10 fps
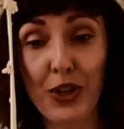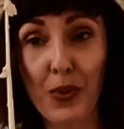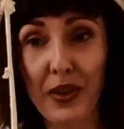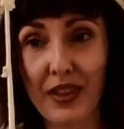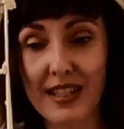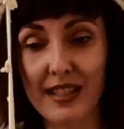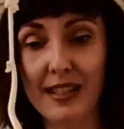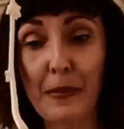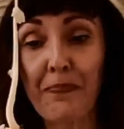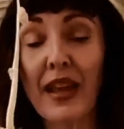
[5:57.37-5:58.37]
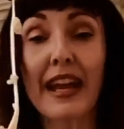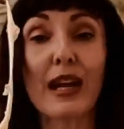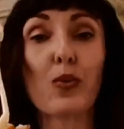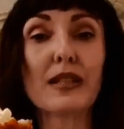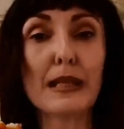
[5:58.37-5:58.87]
you know what this is?
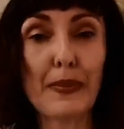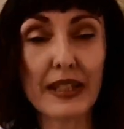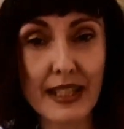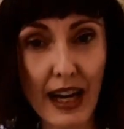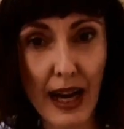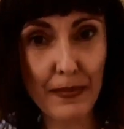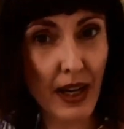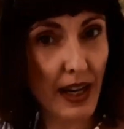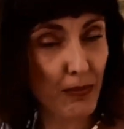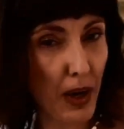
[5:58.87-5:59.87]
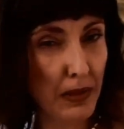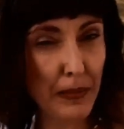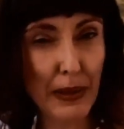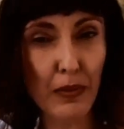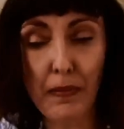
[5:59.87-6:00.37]
Now, once upon a time,
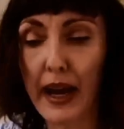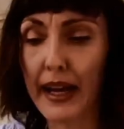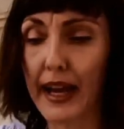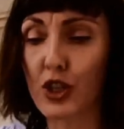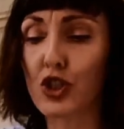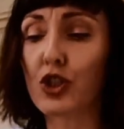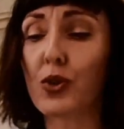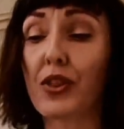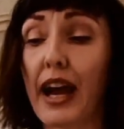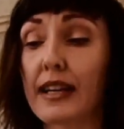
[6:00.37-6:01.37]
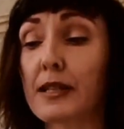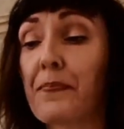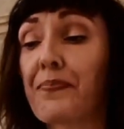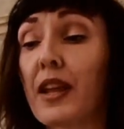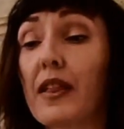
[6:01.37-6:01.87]
probably people my age knew that
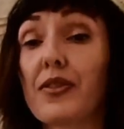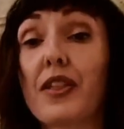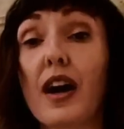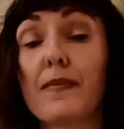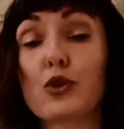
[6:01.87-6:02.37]
the